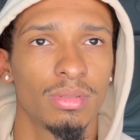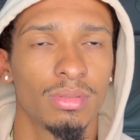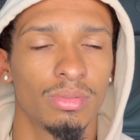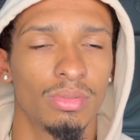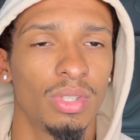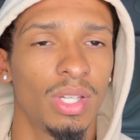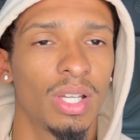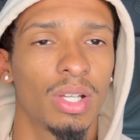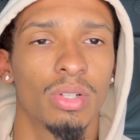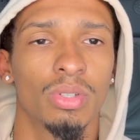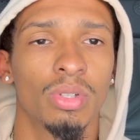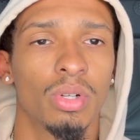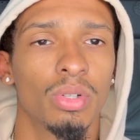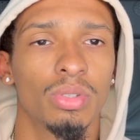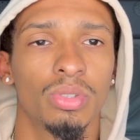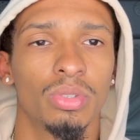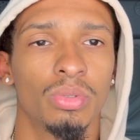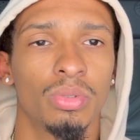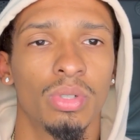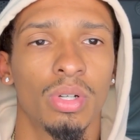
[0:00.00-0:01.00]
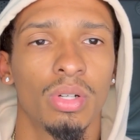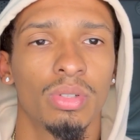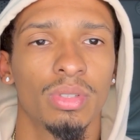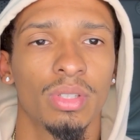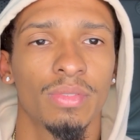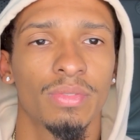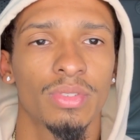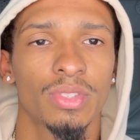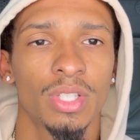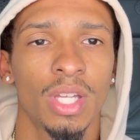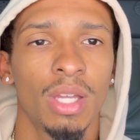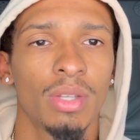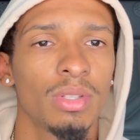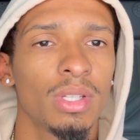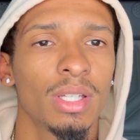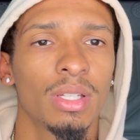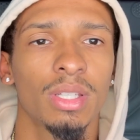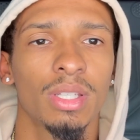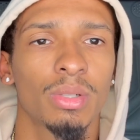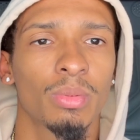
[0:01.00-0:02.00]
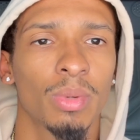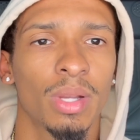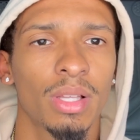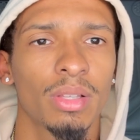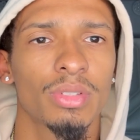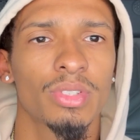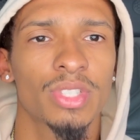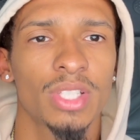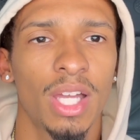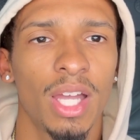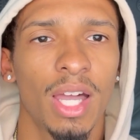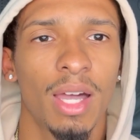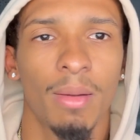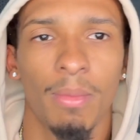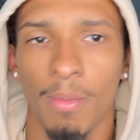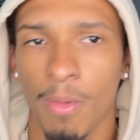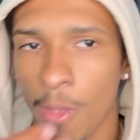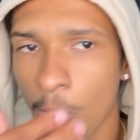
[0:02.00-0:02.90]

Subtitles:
You gotta do a whole different job. You gotta get a regular job,